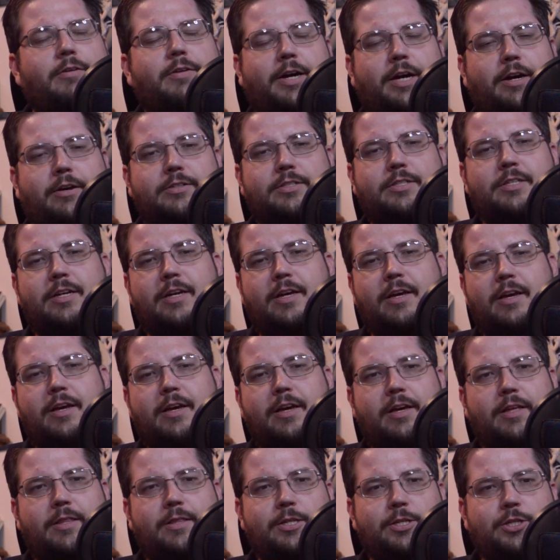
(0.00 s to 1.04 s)
House.
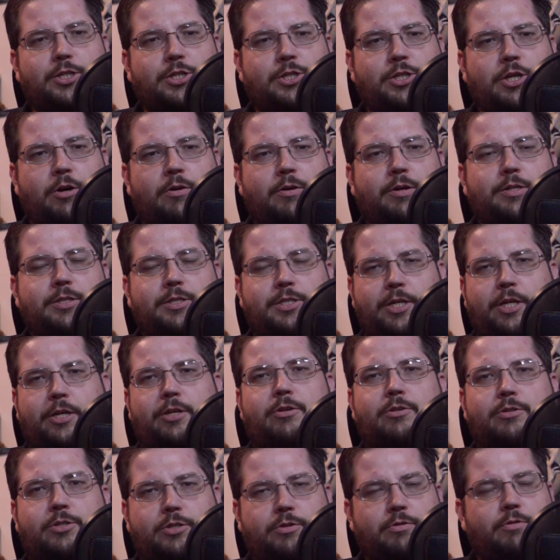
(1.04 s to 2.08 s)
This show
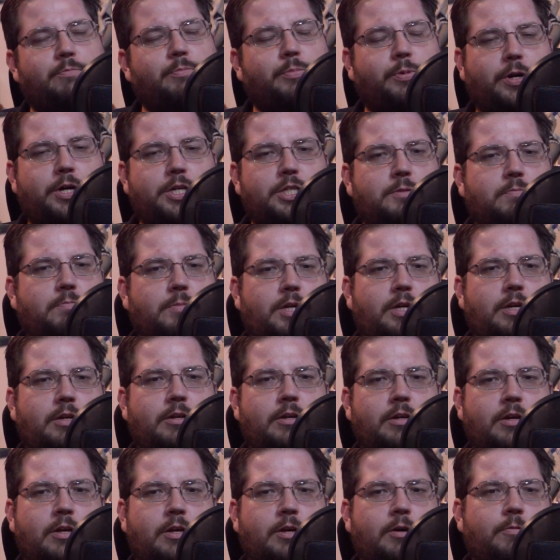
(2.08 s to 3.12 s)
continues to impress me
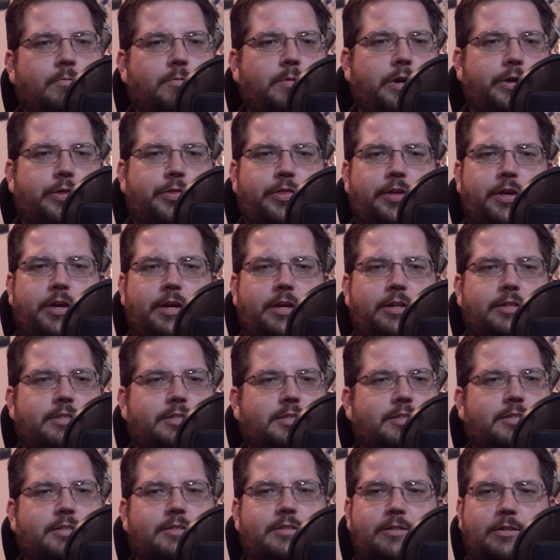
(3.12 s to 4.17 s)
with
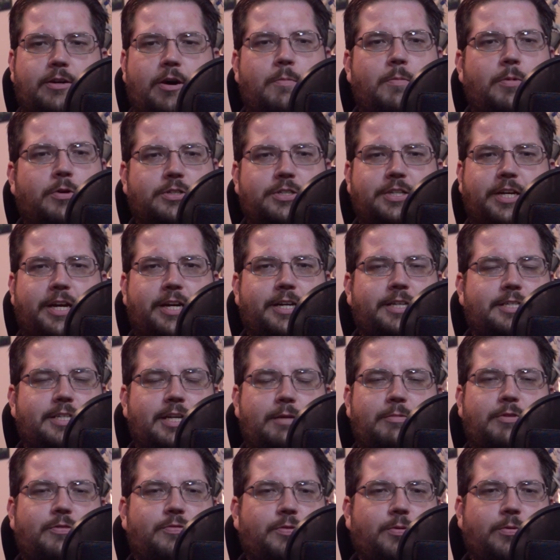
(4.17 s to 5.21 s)
its, almost like I
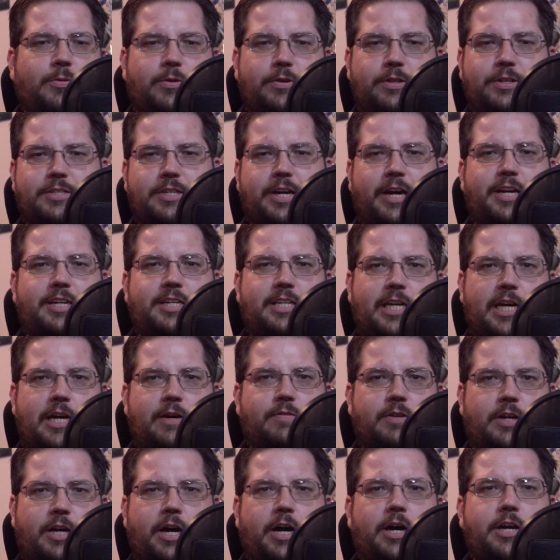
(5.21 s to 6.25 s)
said before, this idea
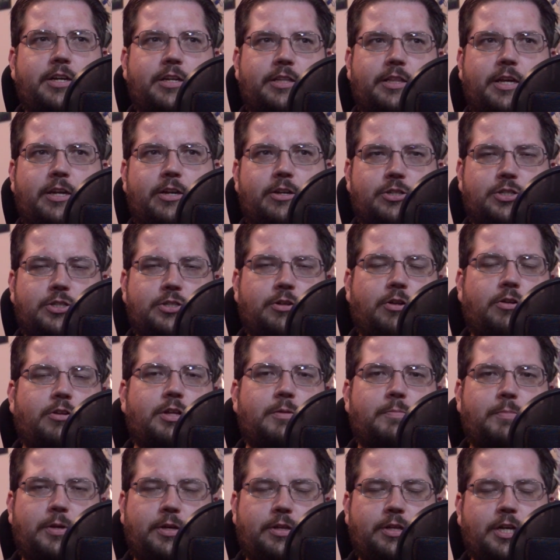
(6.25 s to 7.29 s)
of an onion that you're
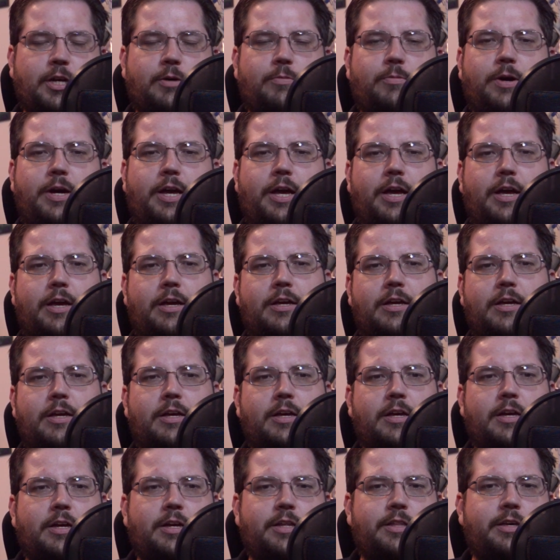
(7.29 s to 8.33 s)
slowly peeling away,
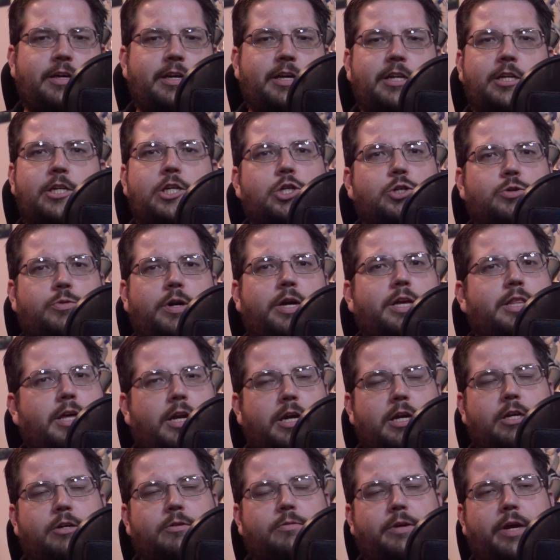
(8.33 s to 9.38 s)
the intrigue that
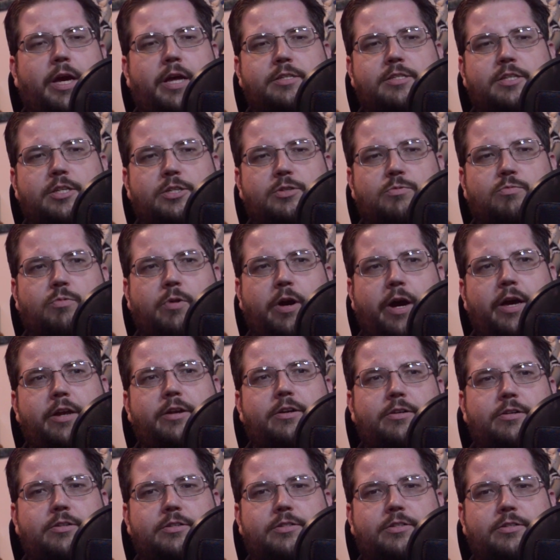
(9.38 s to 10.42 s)
it creates, this
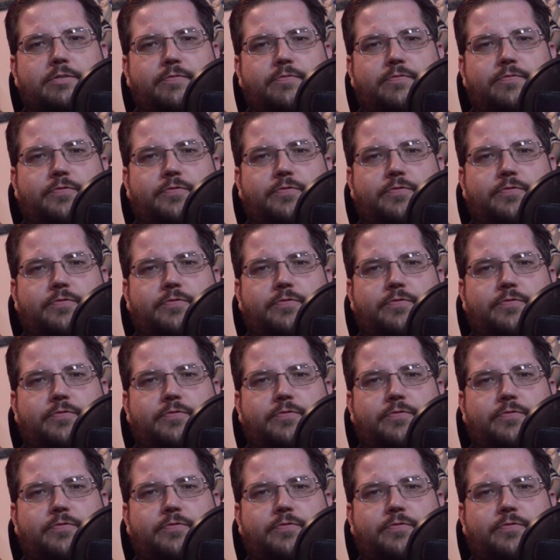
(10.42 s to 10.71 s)
writer's